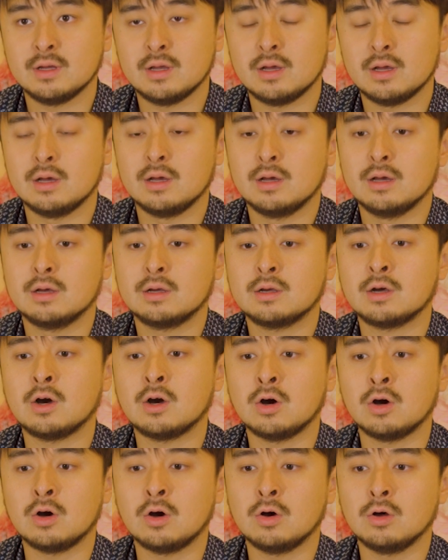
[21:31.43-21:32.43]

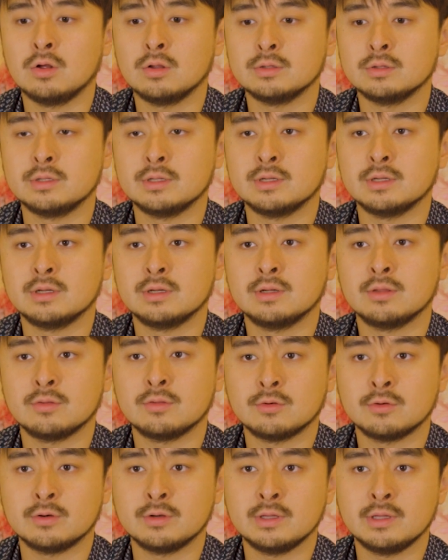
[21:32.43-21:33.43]
Call the
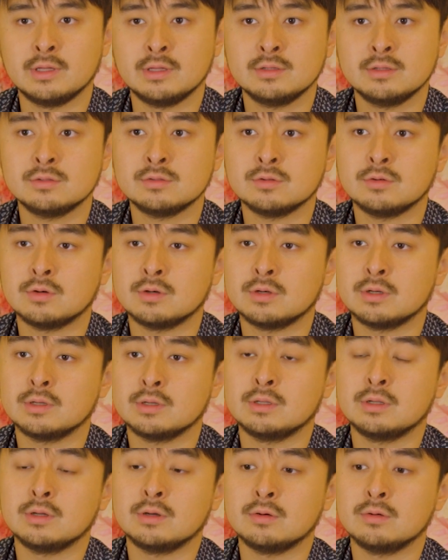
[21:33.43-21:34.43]
authorities, or,
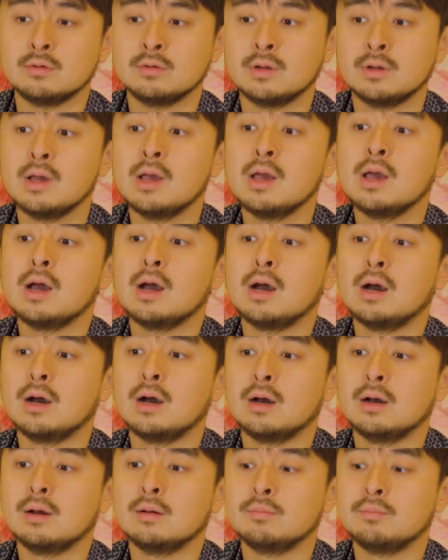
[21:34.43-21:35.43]
you know,
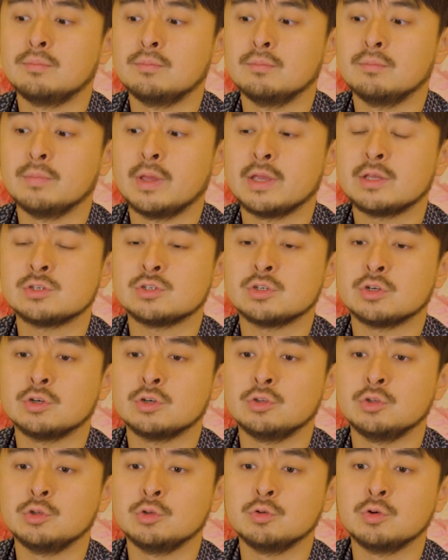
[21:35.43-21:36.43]
make sure
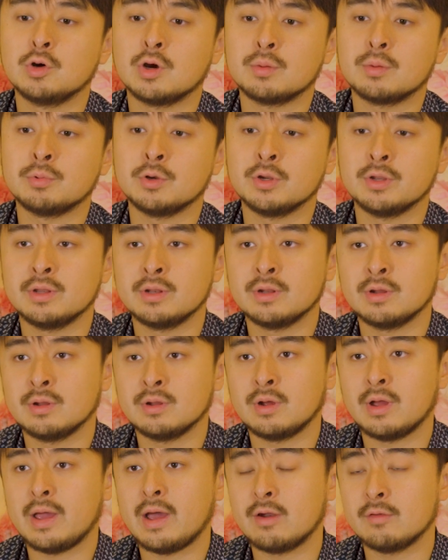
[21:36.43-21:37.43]
you are put in
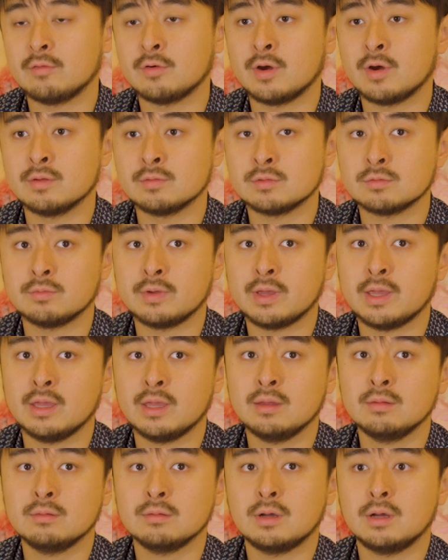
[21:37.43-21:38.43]
out of harm's
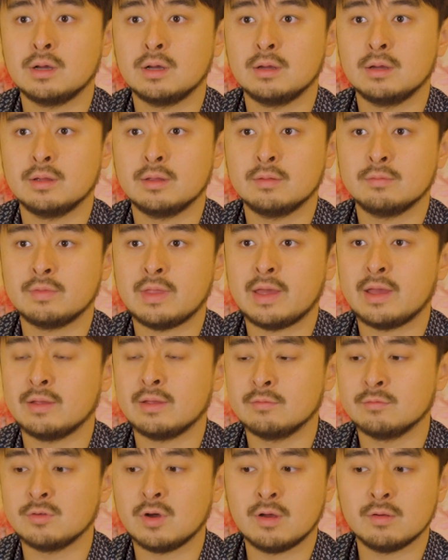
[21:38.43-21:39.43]
way. If
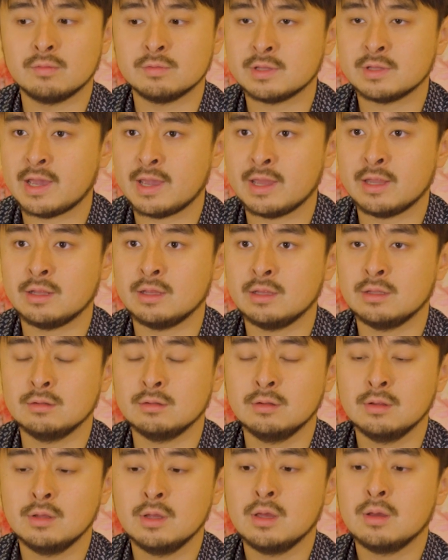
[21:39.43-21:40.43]
that involves
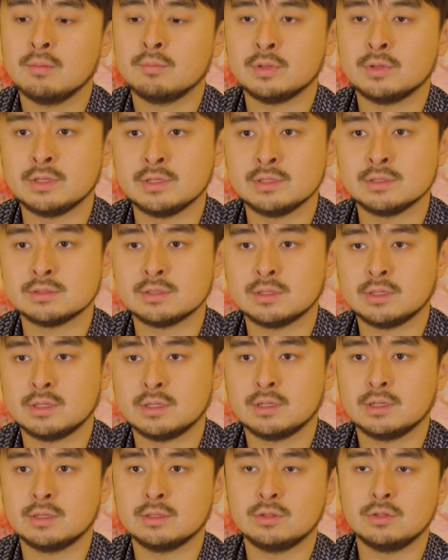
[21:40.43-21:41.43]
hiding, please
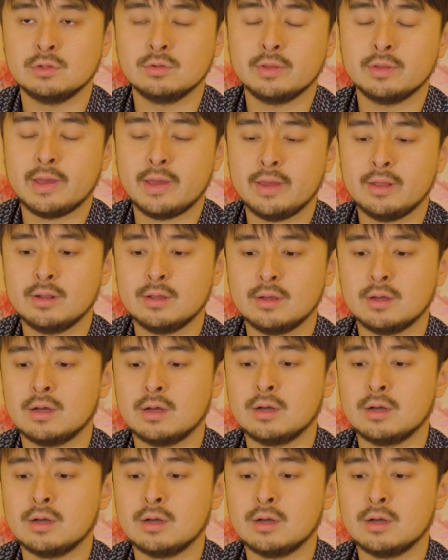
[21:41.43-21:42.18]
do that.